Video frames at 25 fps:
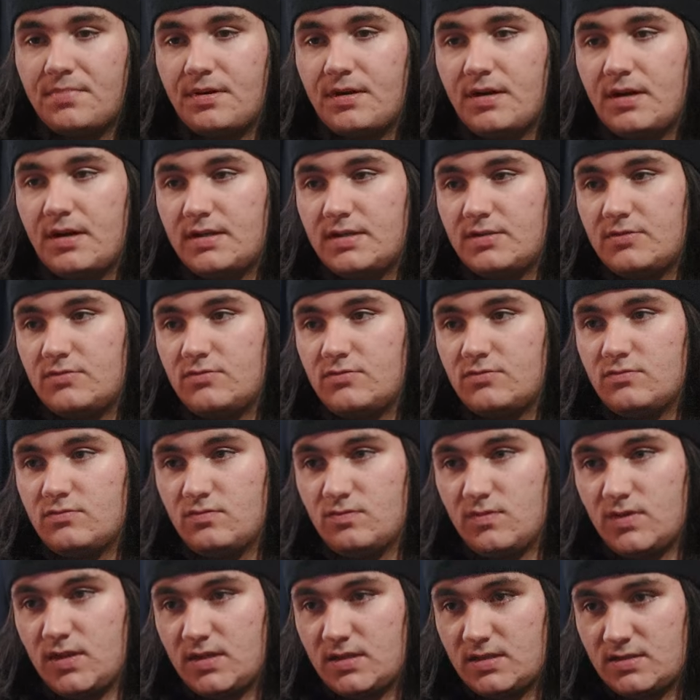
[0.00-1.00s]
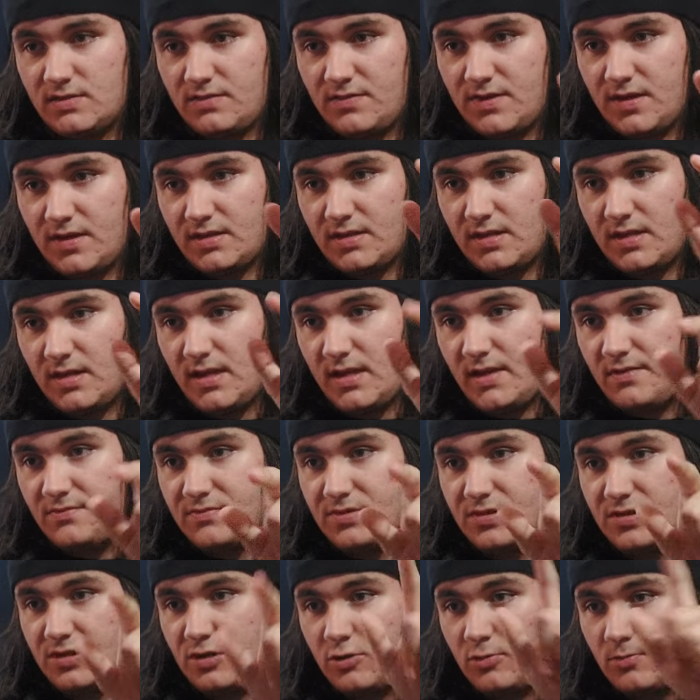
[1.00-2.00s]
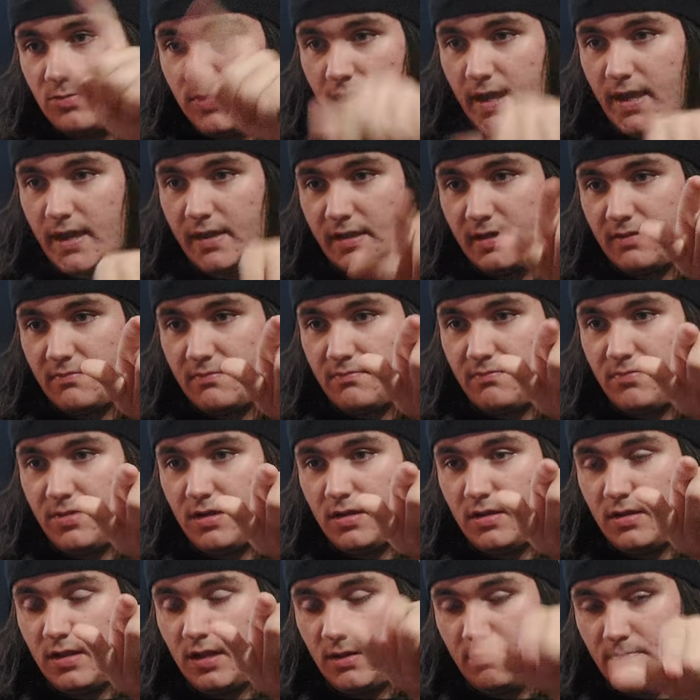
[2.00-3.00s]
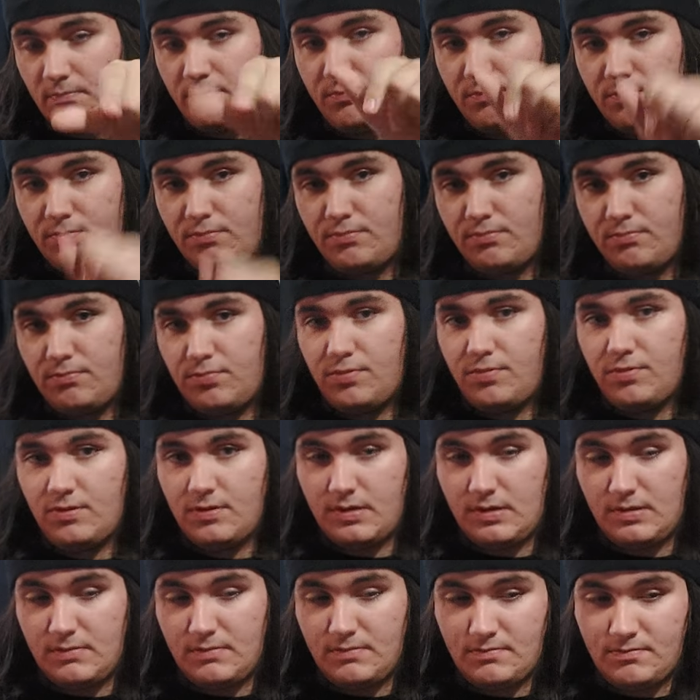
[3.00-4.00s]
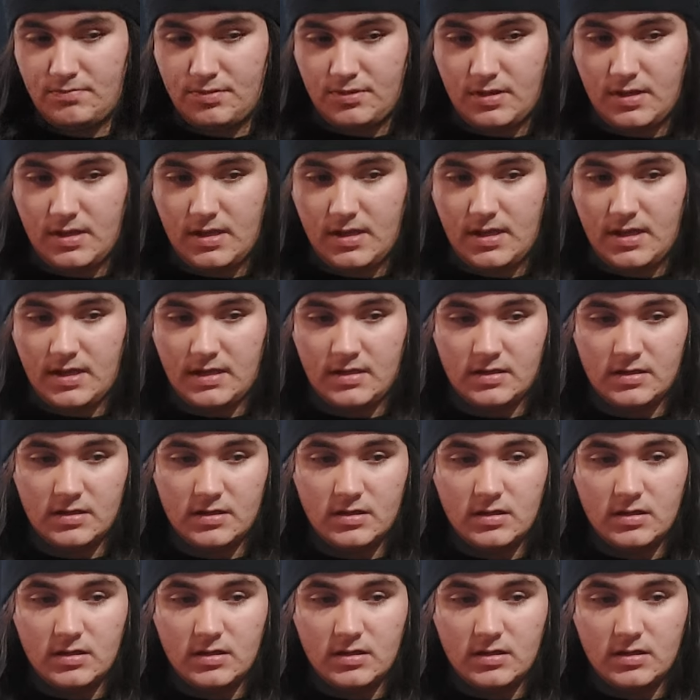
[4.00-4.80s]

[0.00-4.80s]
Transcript: but I don't like the fact that I have to go back and be like pl- play